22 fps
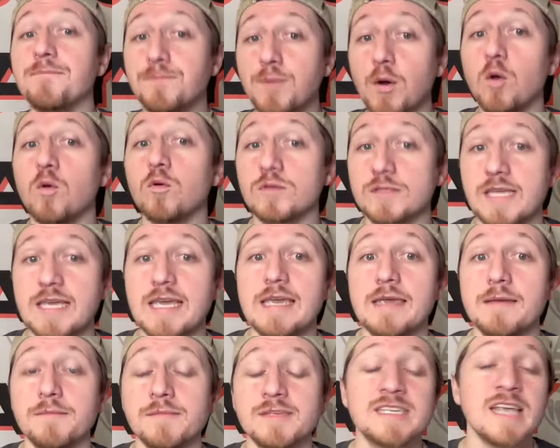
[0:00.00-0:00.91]
bold
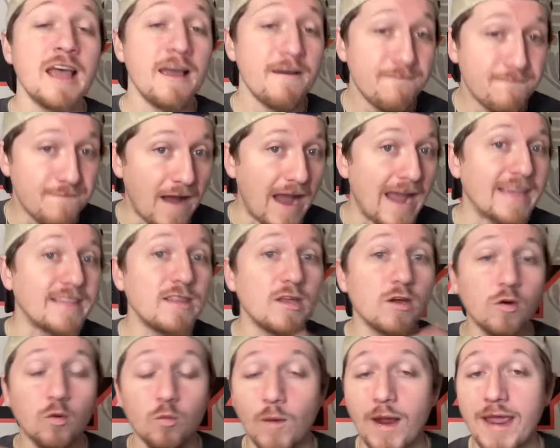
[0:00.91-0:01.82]
teams find
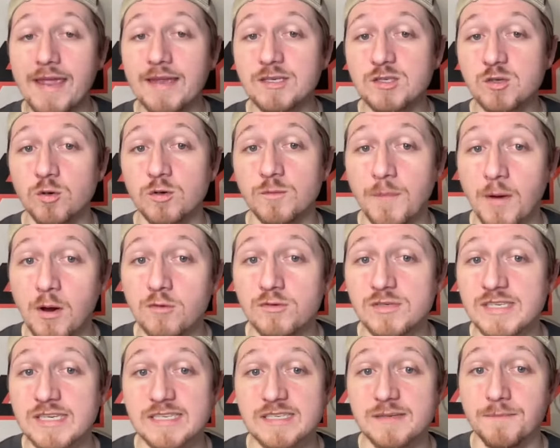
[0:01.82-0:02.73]
their way into a
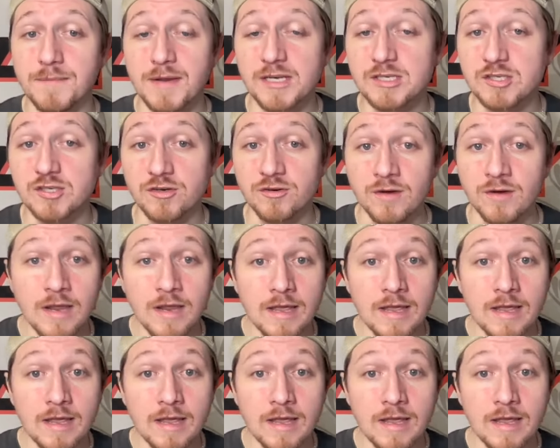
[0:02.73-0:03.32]
postseason picture.